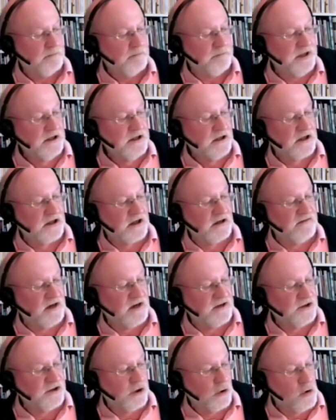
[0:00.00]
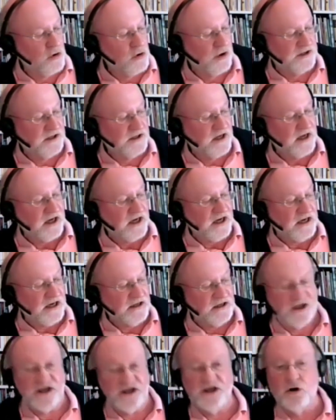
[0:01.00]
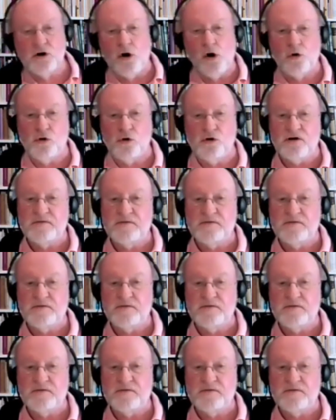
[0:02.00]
Pilgerwanderungen in Tirol.